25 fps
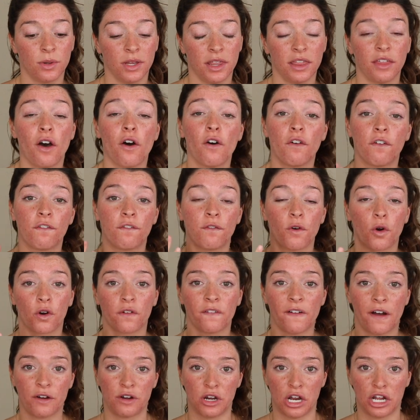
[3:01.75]
with four
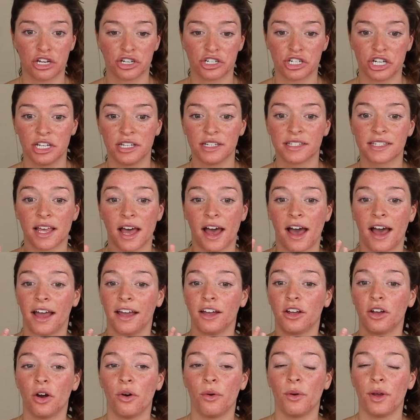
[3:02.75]
foundations.
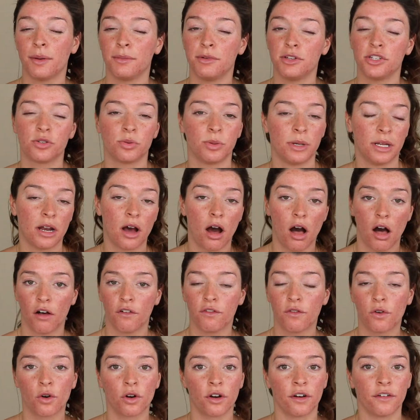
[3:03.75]
I go in between all
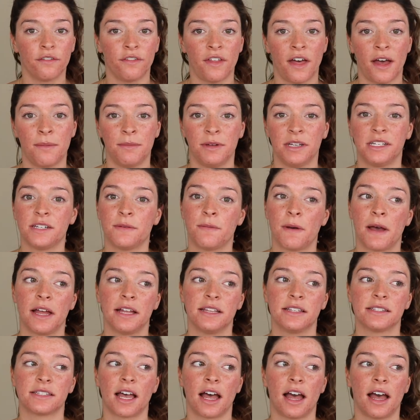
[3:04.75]
four of them. It
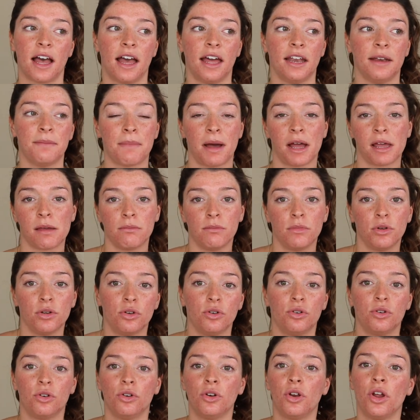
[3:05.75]
depends on my
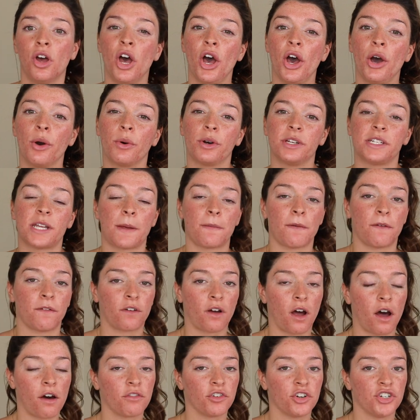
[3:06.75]
mood, what type of
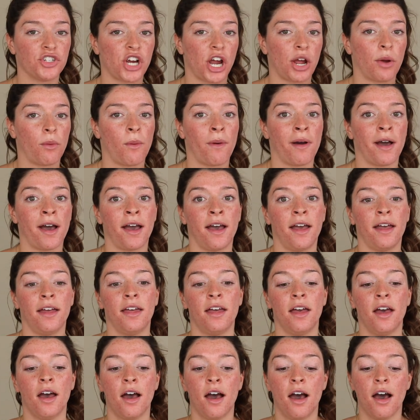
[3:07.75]
coverage I want,
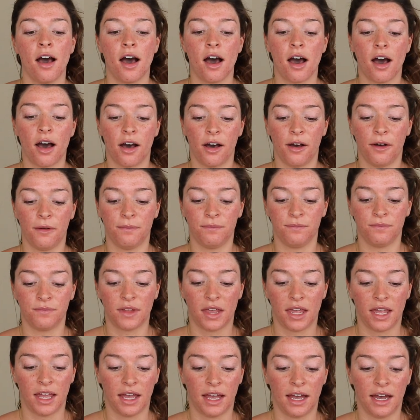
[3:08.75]
um,
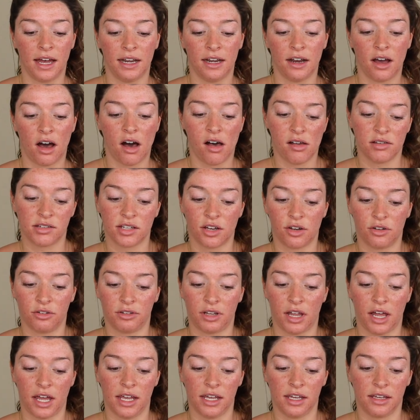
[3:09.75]
and also
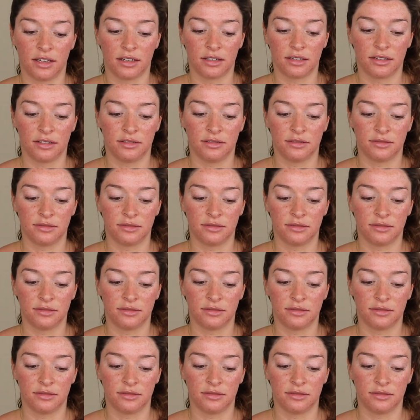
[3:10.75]
like